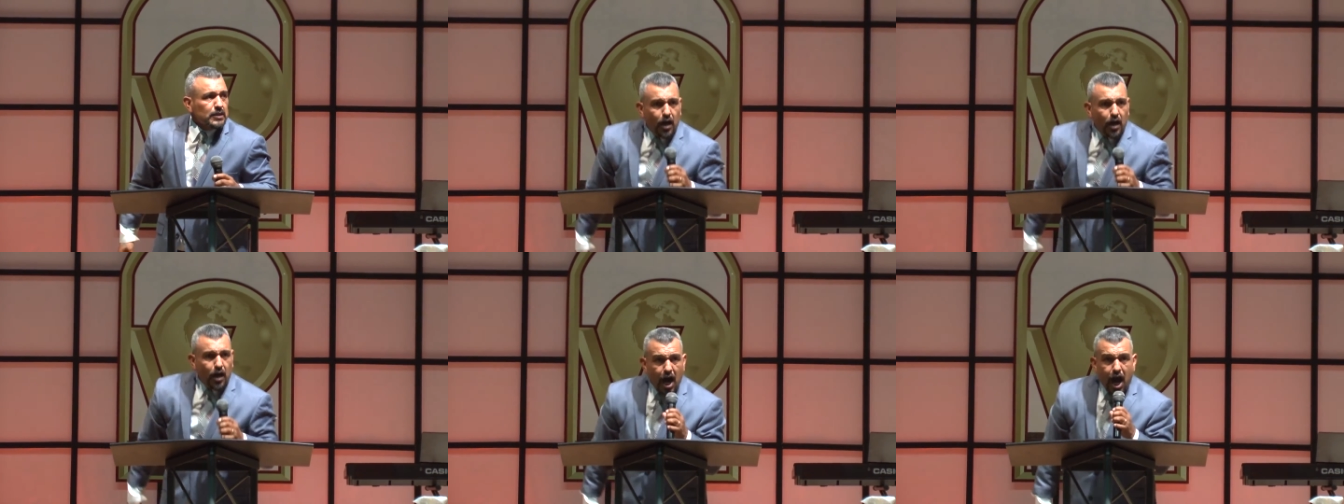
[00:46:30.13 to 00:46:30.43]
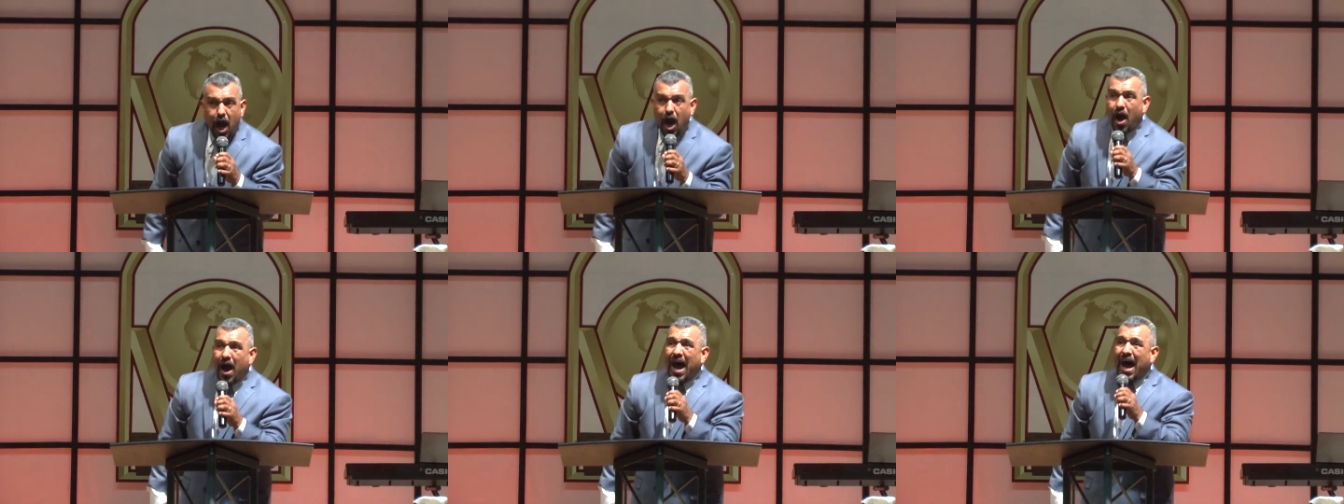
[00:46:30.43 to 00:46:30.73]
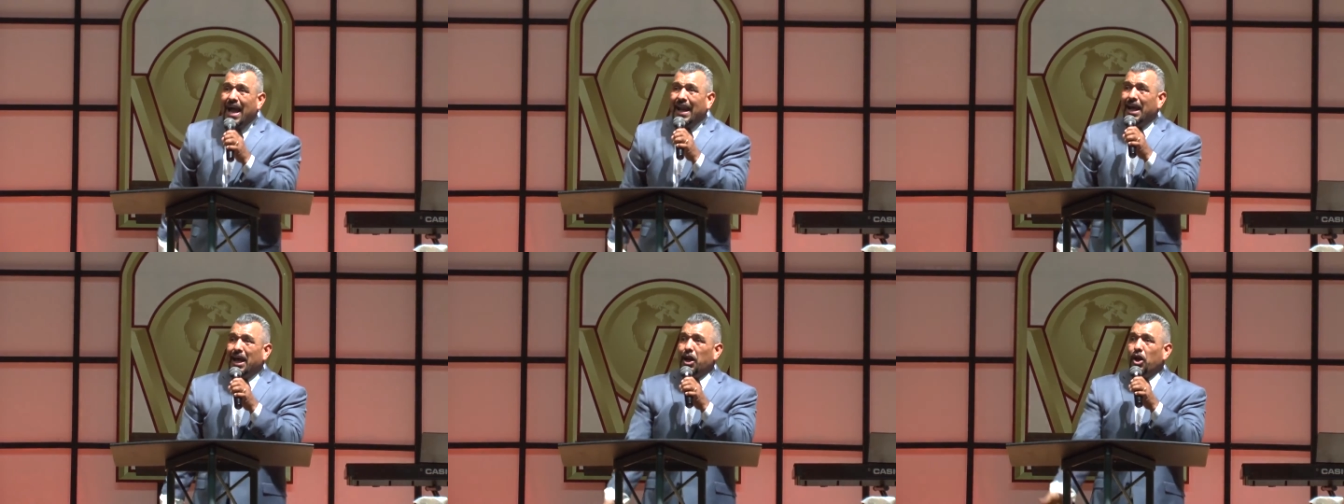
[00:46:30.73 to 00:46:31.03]
Oh,
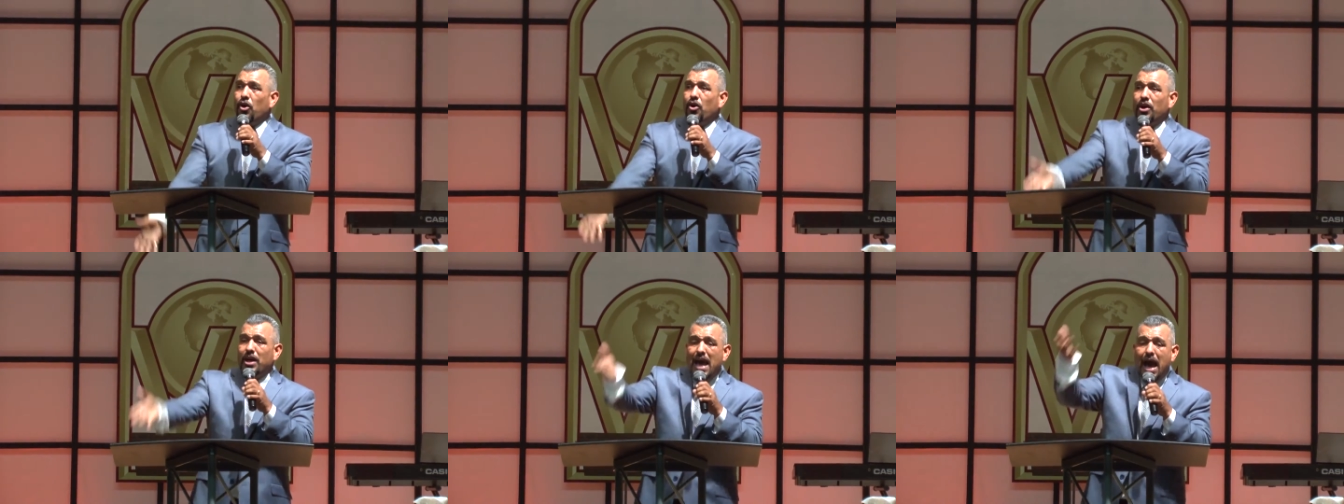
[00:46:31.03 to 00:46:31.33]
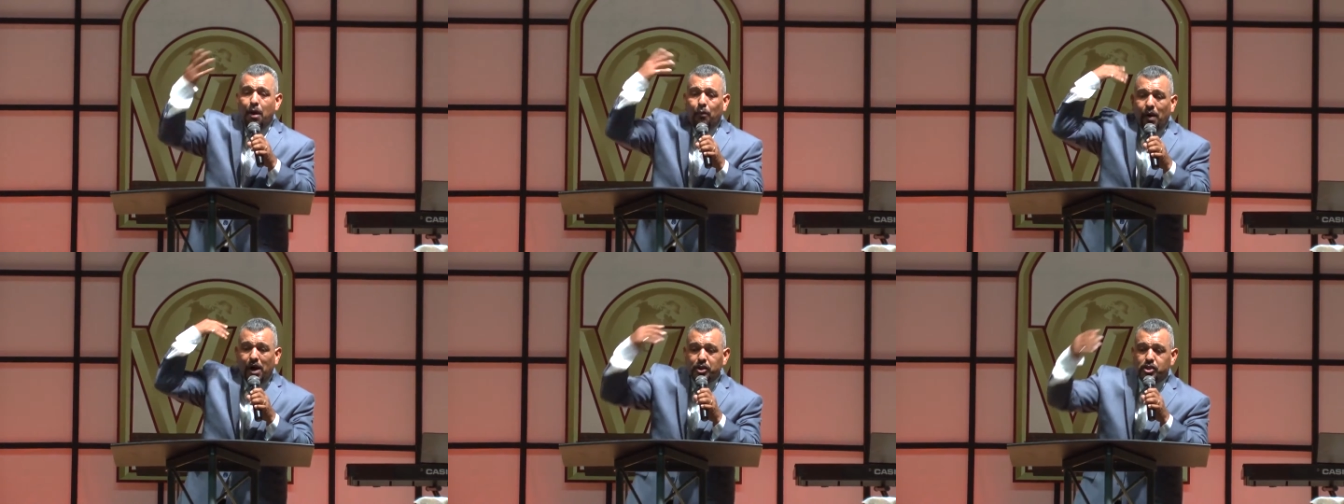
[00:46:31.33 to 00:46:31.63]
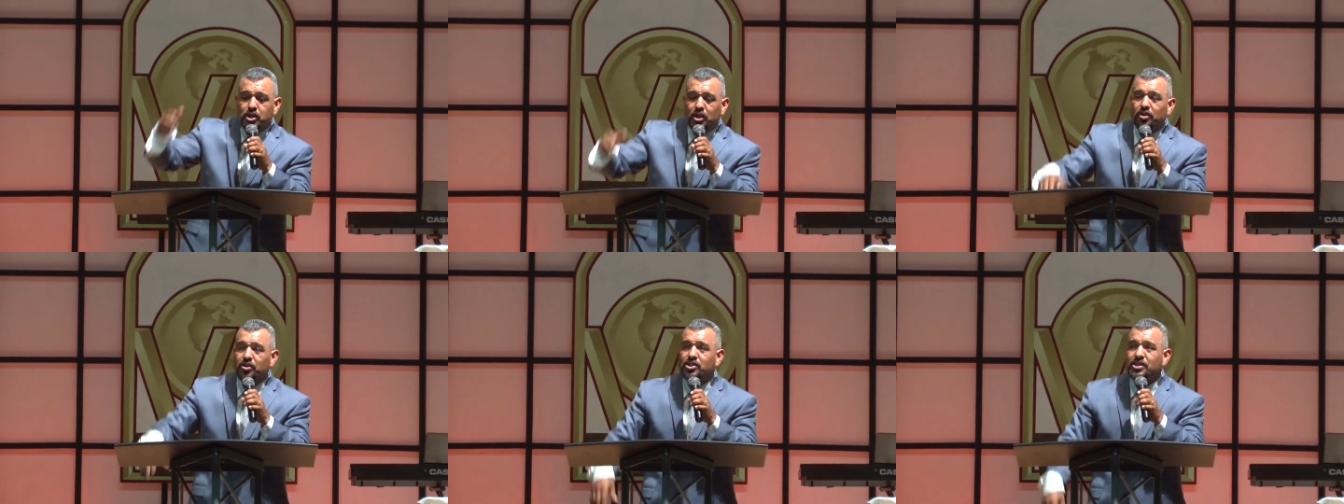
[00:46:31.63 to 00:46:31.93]
hallelujah. I
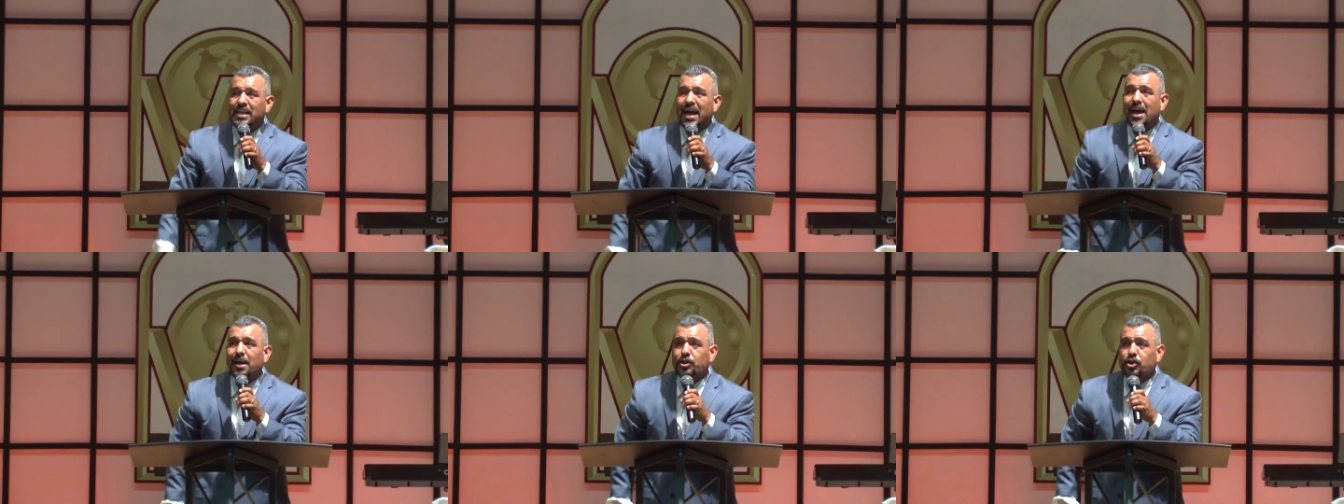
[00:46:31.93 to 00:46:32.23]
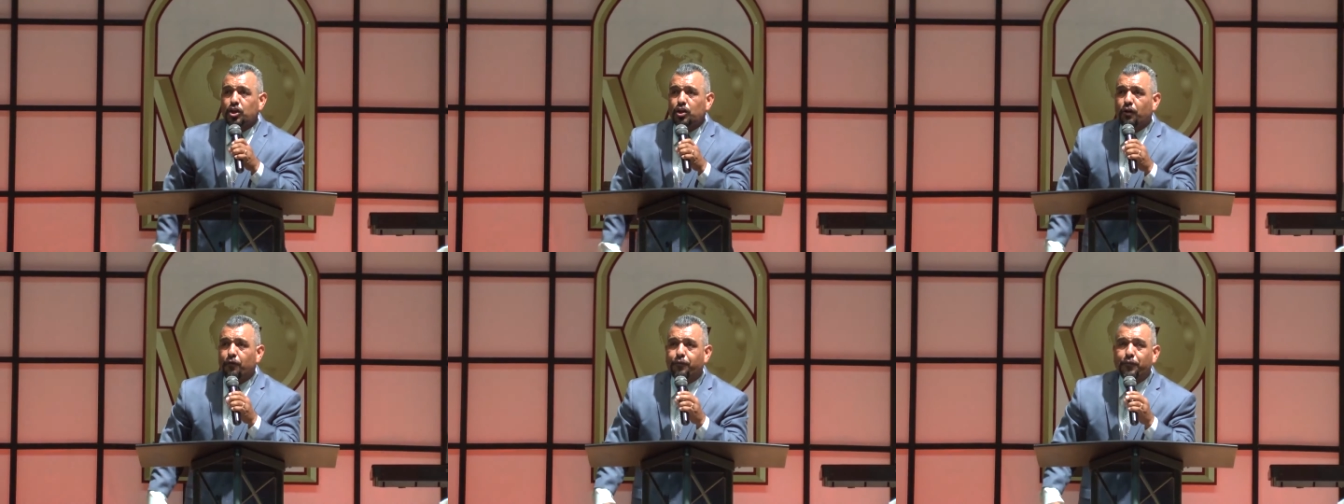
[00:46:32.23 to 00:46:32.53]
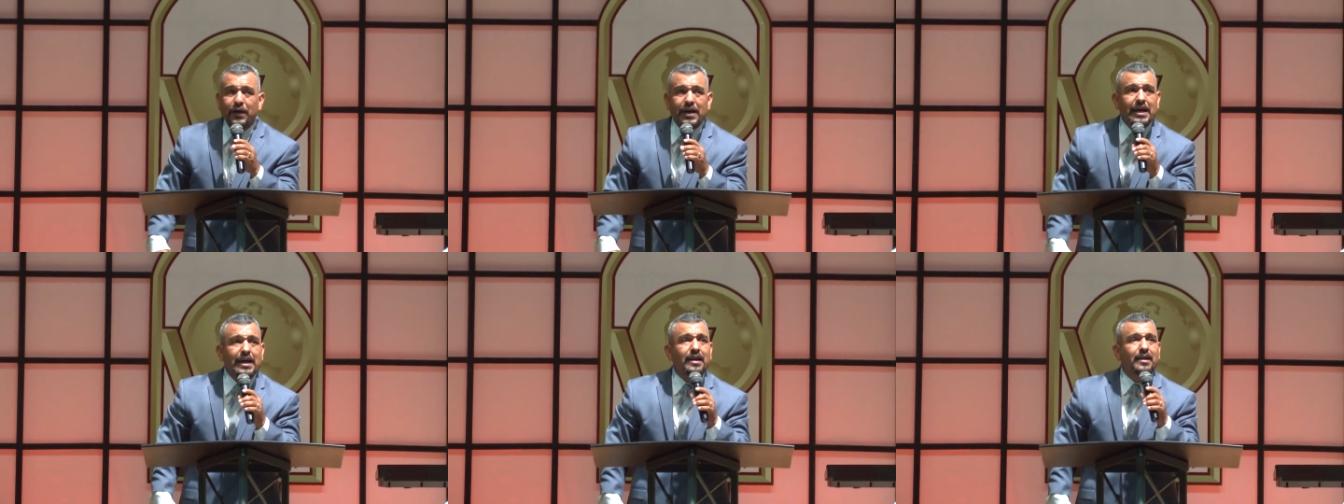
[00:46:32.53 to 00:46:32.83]
want you to stand to your
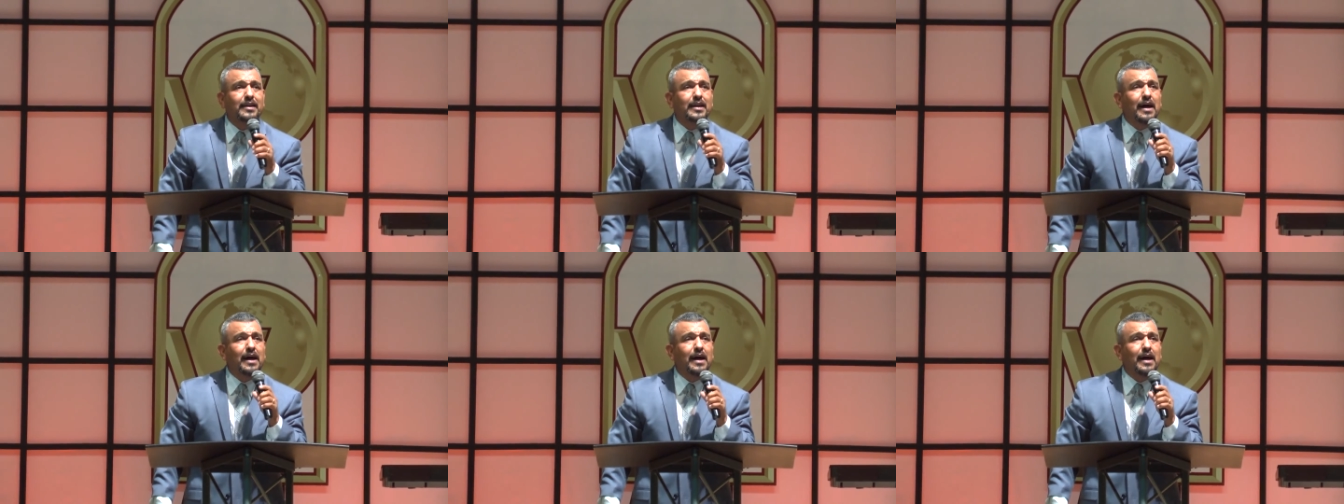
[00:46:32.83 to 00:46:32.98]
feet.